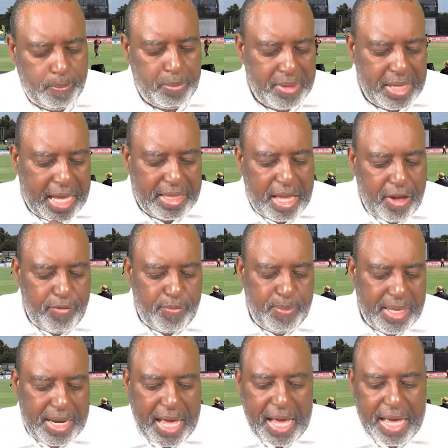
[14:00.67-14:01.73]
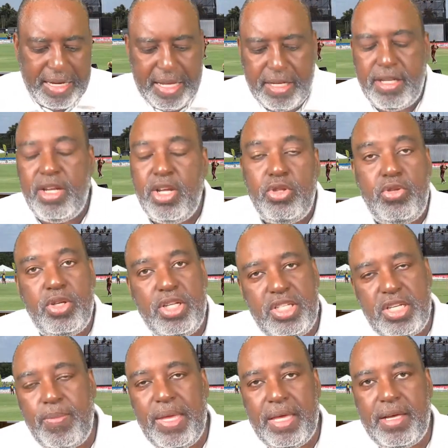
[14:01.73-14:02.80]
that have been added to the
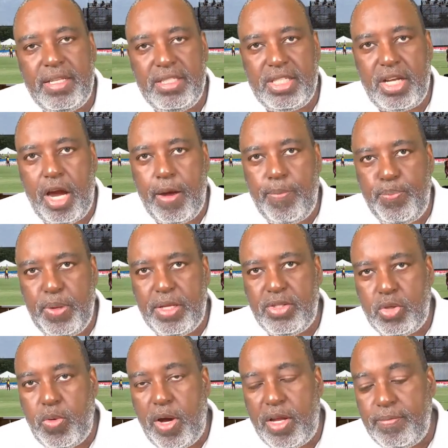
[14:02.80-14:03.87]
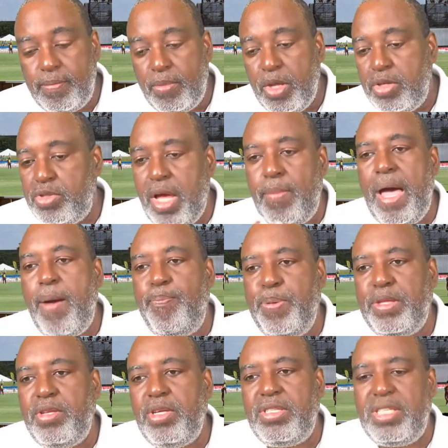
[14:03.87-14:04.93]
Jamaican Scorpion squad. So I'm
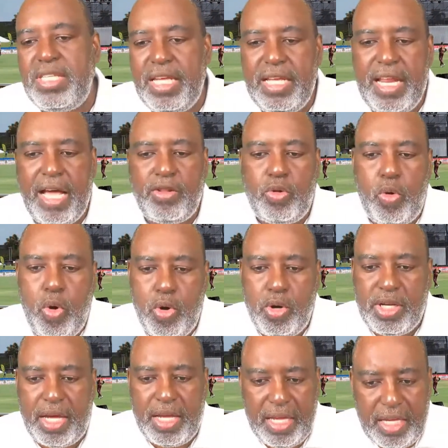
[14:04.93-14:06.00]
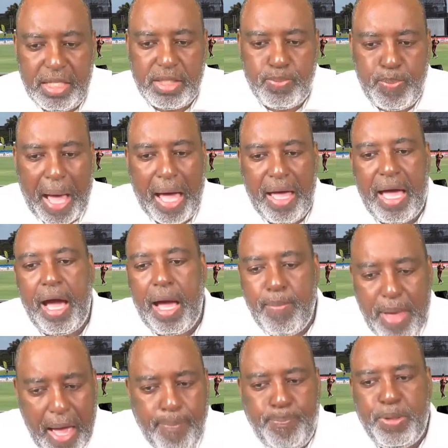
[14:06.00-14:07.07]
happy to see that Holder is back. I'm
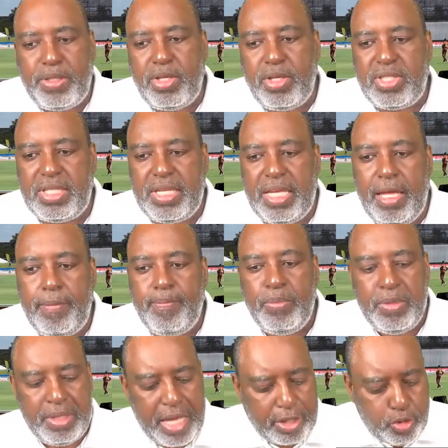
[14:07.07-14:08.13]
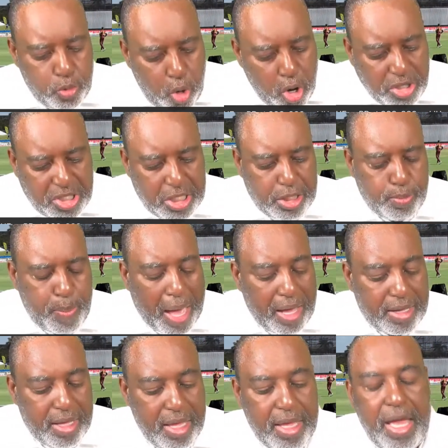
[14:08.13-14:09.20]
happy to see that Roach is
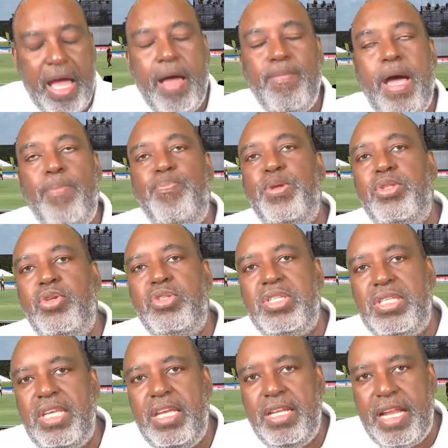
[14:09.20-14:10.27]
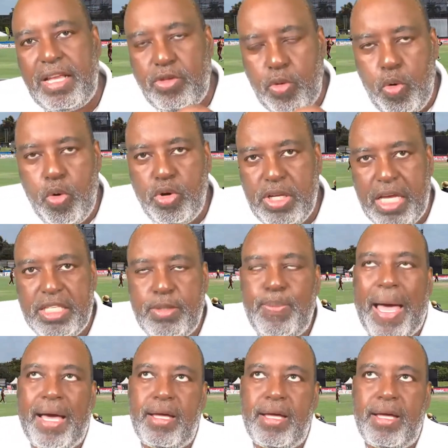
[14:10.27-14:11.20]
back. I'm happy to see that Holder is back.